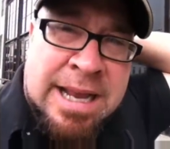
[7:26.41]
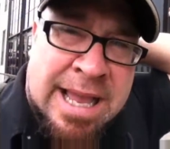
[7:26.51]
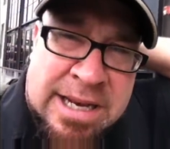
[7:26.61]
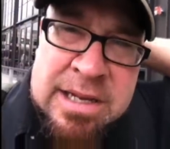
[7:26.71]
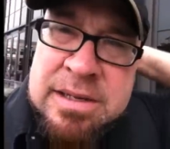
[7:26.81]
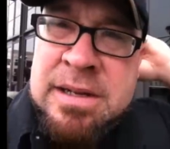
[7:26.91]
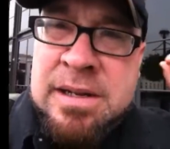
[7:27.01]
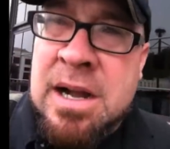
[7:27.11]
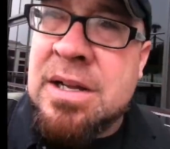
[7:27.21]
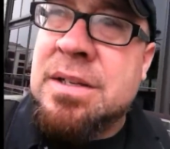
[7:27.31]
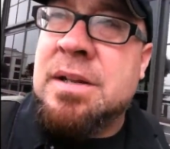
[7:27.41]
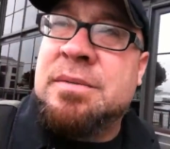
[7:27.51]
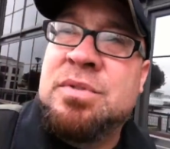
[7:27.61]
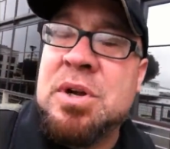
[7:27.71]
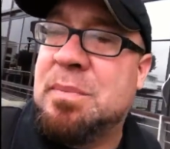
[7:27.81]
I had a, a
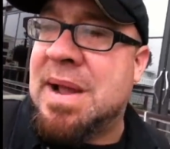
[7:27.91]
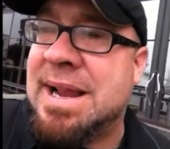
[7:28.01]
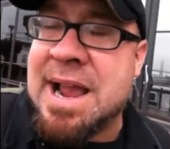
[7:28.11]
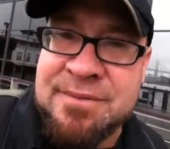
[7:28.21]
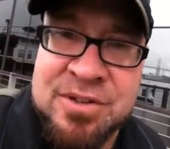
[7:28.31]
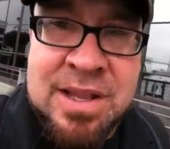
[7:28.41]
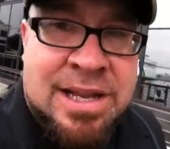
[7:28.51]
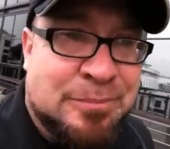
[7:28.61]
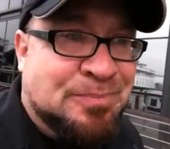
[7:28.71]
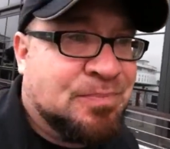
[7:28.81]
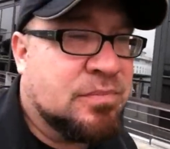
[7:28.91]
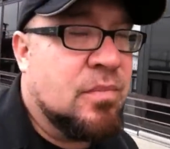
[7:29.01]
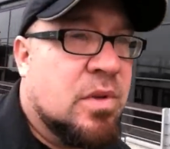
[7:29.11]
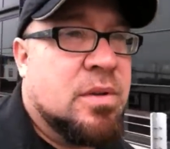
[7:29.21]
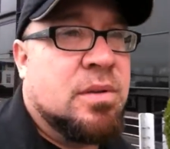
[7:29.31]
Honda dirt bike after that
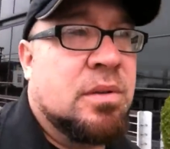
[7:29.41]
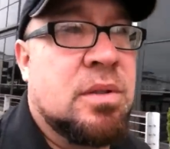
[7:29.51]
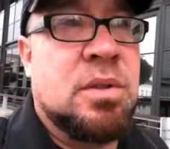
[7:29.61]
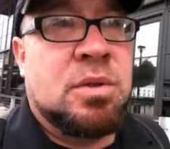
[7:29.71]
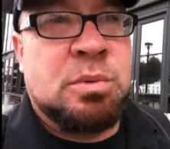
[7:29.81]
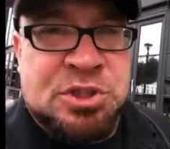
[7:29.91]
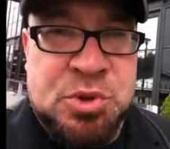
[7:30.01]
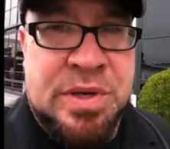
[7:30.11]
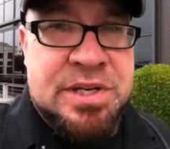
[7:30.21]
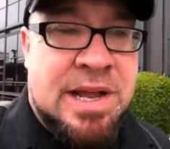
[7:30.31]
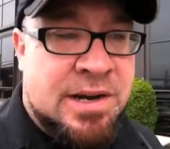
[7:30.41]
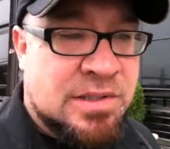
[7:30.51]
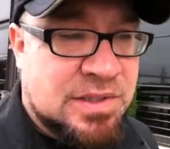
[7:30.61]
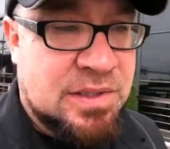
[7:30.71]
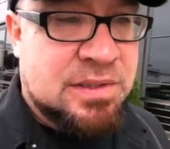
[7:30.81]
with street
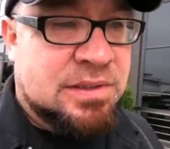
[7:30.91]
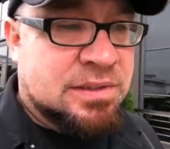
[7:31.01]
tires.